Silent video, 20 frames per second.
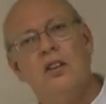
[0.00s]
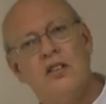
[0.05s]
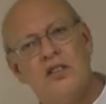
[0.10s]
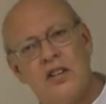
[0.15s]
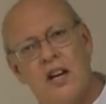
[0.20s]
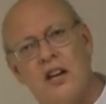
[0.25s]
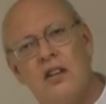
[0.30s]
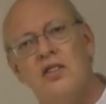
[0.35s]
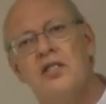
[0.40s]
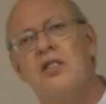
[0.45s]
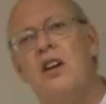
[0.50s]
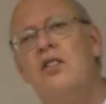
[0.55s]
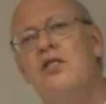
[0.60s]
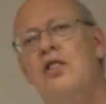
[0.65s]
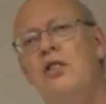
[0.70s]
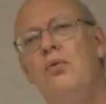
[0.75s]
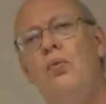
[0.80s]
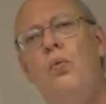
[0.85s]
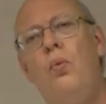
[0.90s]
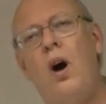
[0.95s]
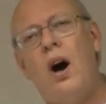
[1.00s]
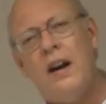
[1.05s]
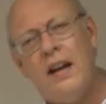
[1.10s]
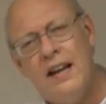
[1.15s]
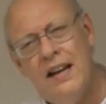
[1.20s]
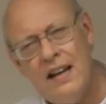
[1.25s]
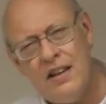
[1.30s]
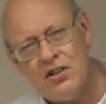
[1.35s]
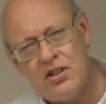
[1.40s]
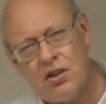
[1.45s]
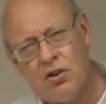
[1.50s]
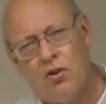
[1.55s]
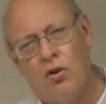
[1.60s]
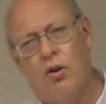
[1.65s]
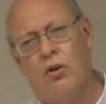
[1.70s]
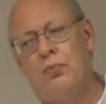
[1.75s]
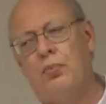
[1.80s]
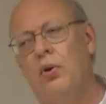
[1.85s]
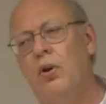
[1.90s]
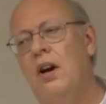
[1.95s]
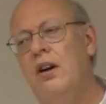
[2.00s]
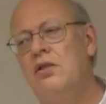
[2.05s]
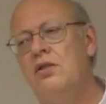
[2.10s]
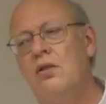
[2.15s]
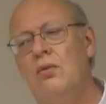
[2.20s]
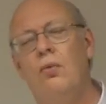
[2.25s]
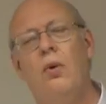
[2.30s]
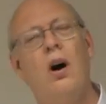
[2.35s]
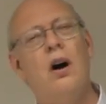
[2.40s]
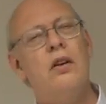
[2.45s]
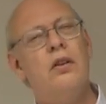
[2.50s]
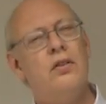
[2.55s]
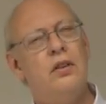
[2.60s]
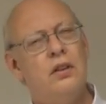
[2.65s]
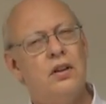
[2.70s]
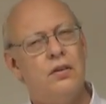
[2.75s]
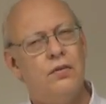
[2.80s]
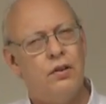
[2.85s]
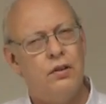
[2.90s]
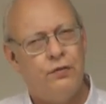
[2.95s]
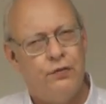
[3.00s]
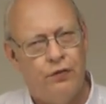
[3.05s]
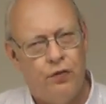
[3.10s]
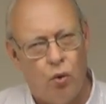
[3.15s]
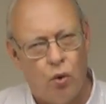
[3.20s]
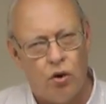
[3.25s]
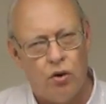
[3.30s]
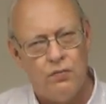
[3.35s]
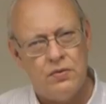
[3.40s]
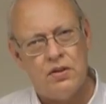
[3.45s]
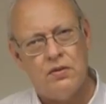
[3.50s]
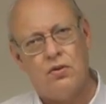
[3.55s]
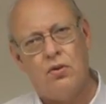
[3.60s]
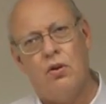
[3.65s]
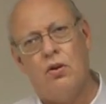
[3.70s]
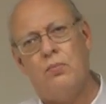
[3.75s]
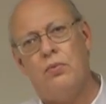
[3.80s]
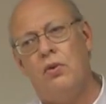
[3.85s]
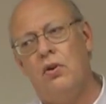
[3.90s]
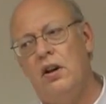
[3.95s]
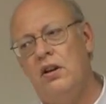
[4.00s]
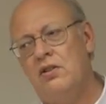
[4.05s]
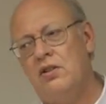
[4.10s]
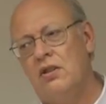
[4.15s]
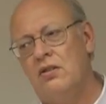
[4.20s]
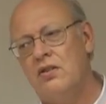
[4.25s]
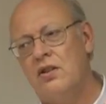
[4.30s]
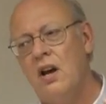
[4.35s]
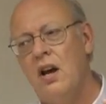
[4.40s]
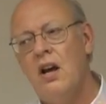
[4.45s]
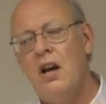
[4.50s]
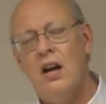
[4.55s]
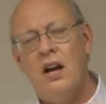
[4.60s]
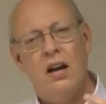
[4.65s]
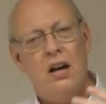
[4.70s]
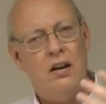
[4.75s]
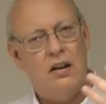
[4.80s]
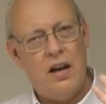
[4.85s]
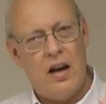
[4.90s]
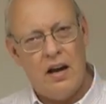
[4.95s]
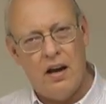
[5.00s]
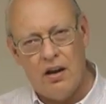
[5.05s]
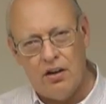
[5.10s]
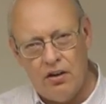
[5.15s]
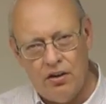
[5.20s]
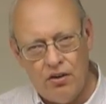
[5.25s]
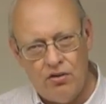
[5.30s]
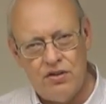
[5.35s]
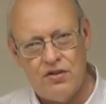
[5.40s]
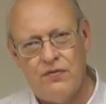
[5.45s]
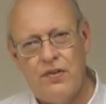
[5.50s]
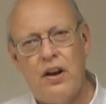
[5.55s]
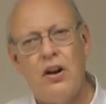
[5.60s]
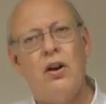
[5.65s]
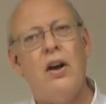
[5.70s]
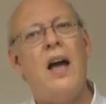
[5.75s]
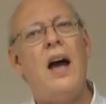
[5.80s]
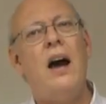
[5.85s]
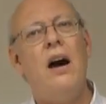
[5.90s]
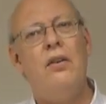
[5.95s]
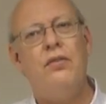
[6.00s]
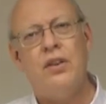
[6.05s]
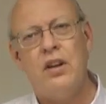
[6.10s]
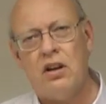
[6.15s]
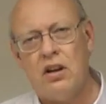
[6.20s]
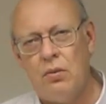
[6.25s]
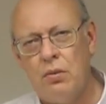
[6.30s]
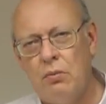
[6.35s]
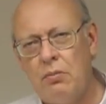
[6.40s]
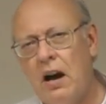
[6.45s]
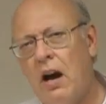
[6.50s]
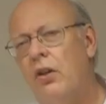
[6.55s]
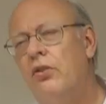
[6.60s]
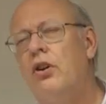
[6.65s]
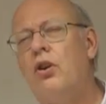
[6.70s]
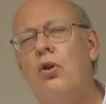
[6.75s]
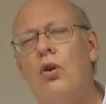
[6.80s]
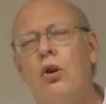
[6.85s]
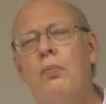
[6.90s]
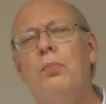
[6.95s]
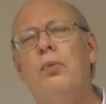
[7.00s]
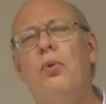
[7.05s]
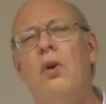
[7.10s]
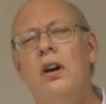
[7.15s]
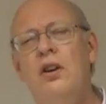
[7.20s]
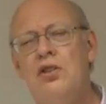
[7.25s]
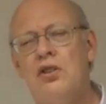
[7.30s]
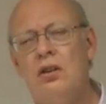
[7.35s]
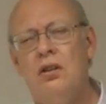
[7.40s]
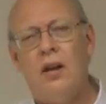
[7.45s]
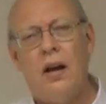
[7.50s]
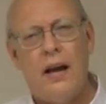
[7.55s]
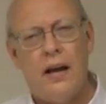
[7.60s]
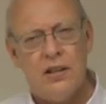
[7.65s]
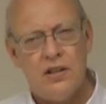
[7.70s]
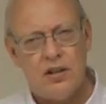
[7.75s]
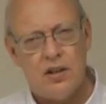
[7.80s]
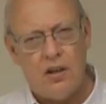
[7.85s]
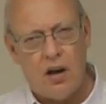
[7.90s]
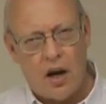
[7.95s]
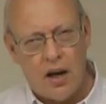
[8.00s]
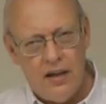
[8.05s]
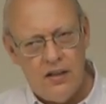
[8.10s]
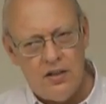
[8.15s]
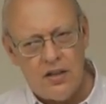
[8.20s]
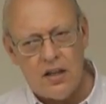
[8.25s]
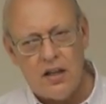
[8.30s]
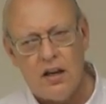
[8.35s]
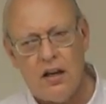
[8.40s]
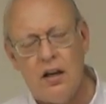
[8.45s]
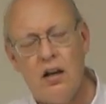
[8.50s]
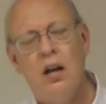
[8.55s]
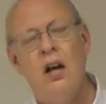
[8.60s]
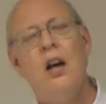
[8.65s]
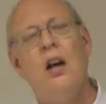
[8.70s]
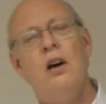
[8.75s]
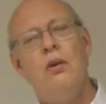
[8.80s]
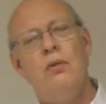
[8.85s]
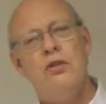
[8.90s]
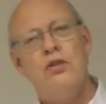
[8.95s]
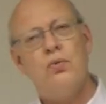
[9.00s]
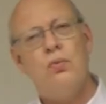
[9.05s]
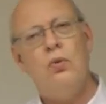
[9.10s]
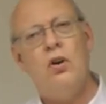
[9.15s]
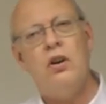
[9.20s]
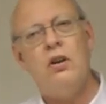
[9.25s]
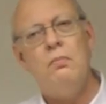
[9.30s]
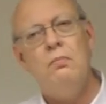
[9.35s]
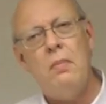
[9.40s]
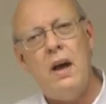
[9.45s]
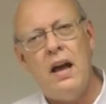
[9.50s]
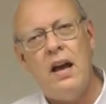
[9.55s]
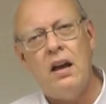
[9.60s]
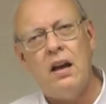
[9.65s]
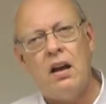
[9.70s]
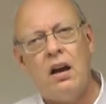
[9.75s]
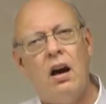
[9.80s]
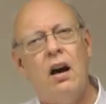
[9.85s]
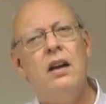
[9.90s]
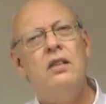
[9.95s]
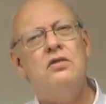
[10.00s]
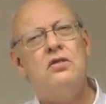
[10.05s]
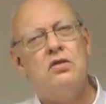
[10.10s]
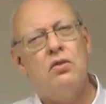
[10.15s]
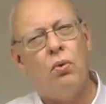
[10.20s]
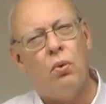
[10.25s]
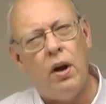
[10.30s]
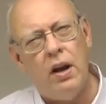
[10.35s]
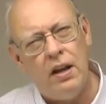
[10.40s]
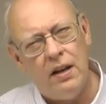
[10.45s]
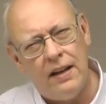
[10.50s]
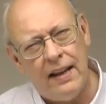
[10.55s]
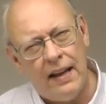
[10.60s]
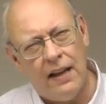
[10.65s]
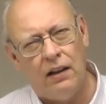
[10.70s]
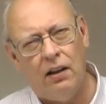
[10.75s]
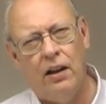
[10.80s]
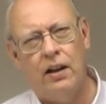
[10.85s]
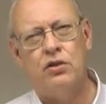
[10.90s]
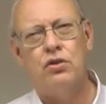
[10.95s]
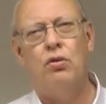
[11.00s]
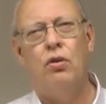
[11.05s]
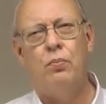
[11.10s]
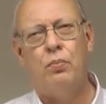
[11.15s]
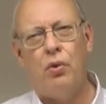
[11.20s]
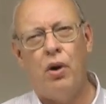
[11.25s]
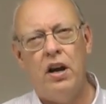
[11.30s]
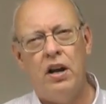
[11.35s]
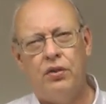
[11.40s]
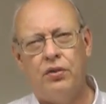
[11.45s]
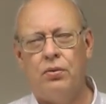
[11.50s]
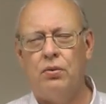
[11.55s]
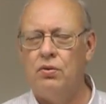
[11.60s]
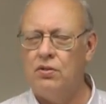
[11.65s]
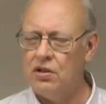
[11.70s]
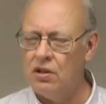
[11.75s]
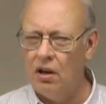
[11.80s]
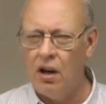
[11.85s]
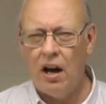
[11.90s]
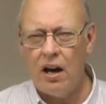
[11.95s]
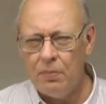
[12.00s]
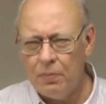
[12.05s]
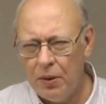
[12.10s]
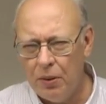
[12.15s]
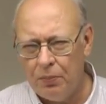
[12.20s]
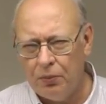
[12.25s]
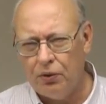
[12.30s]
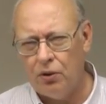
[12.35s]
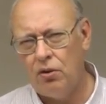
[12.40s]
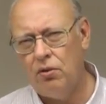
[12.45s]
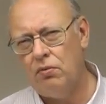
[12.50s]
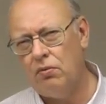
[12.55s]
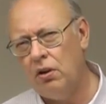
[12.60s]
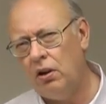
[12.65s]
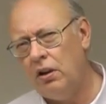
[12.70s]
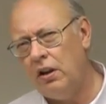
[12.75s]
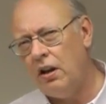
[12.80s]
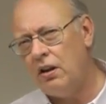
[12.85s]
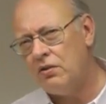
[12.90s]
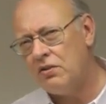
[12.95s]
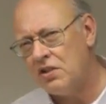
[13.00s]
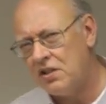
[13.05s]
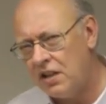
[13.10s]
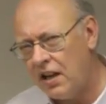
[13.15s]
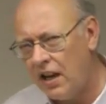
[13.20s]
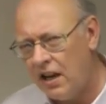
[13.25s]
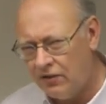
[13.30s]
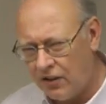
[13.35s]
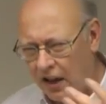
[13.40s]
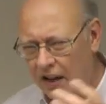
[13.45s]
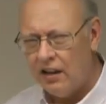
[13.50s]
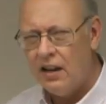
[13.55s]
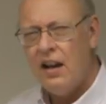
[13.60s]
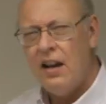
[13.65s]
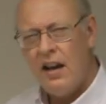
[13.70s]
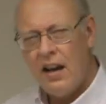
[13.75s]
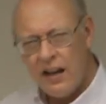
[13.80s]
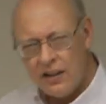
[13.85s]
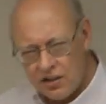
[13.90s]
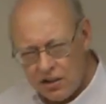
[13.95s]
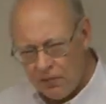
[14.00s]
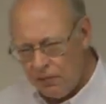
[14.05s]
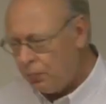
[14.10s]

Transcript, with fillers: in the second session, what is a corporation? What are the different forms of corporations? And how do those vary? How have they come about? The corporation as an idea was one of mankind's great intellectual breakthroughs. A lot of people don't really understand that. It's